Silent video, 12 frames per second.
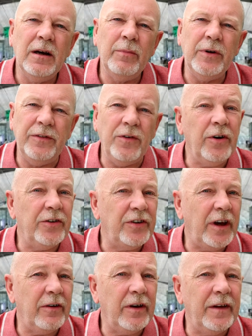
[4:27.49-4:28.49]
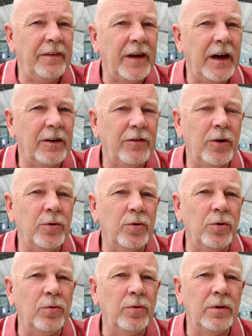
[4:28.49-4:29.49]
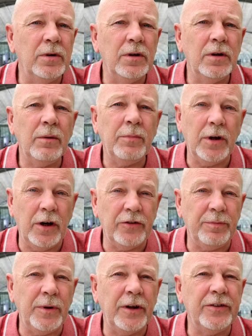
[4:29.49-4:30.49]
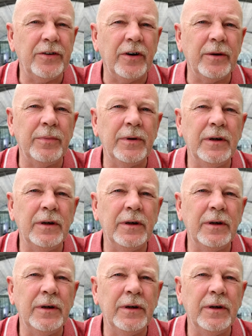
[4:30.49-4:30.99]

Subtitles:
But he finds out in that phone call, Pla's blood type.